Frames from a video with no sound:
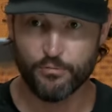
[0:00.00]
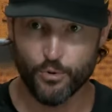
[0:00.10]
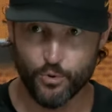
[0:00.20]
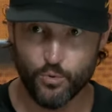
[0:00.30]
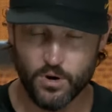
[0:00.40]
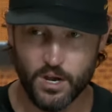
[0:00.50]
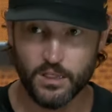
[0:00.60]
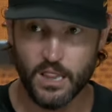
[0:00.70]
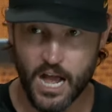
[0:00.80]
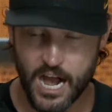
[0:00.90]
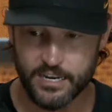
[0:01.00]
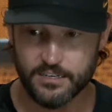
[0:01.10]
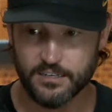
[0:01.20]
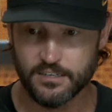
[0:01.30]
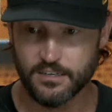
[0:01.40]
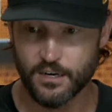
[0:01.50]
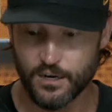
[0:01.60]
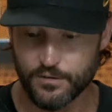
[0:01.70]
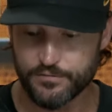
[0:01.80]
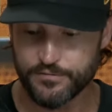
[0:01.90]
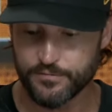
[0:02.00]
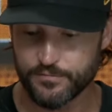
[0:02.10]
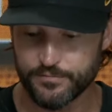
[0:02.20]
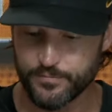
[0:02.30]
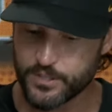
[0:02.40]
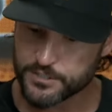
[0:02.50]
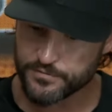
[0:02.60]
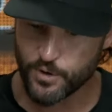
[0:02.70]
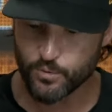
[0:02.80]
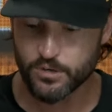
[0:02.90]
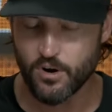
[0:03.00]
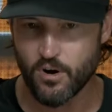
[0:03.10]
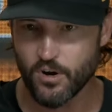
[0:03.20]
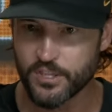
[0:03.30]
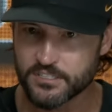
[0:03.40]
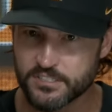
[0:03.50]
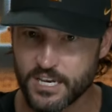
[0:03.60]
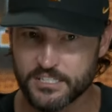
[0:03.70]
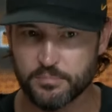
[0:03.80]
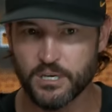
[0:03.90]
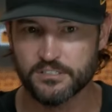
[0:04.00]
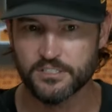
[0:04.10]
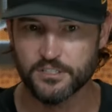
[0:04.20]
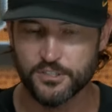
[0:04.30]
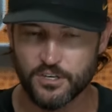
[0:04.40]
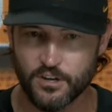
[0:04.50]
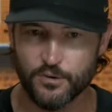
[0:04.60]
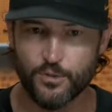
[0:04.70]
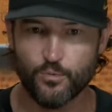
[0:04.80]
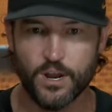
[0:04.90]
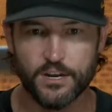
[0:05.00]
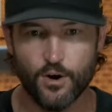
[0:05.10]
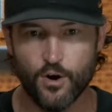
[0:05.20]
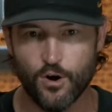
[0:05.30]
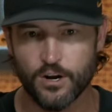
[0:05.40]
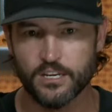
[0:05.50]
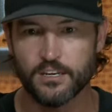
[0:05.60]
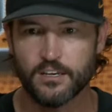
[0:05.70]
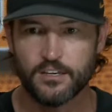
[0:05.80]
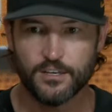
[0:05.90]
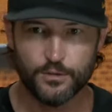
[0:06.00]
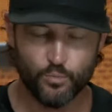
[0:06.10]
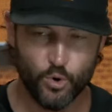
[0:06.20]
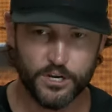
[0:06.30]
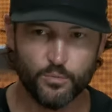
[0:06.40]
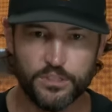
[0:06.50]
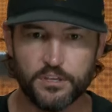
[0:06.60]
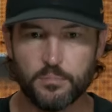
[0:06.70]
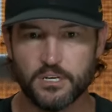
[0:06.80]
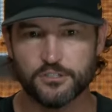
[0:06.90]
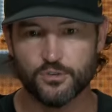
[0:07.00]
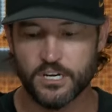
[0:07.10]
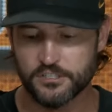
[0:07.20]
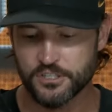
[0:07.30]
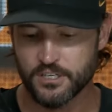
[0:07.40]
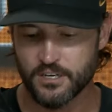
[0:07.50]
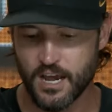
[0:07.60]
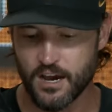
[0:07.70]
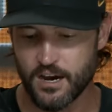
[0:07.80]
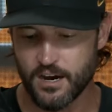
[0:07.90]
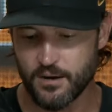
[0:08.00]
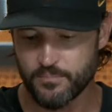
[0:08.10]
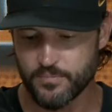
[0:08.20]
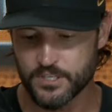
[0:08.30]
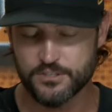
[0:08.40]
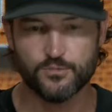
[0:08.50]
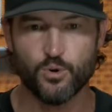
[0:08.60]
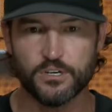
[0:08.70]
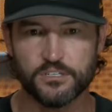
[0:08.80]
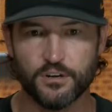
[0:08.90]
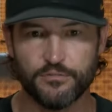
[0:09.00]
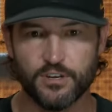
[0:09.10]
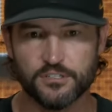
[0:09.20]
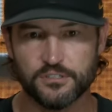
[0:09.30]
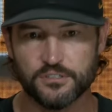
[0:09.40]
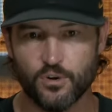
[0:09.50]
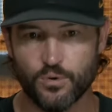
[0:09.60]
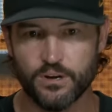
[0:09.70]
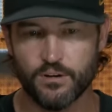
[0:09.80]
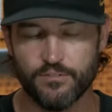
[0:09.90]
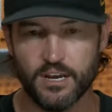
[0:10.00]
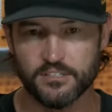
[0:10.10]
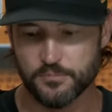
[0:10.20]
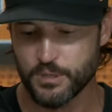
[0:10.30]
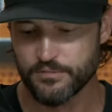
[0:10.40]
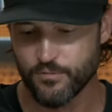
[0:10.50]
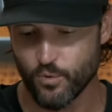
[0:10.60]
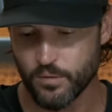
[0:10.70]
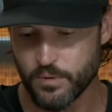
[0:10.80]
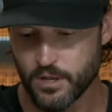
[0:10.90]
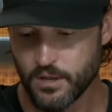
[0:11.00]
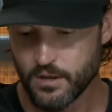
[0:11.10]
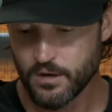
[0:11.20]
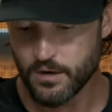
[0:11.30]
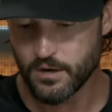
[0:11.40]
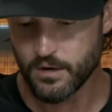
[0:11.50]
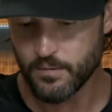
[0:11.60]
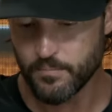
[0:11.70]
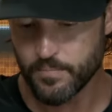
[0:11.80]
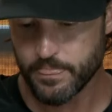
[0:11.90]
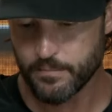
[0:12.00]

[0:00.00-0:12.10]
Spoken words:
through a lot of this phone call and this text message and under the radar and working with administration, this is where he's going to finish his career, if I can speak for him.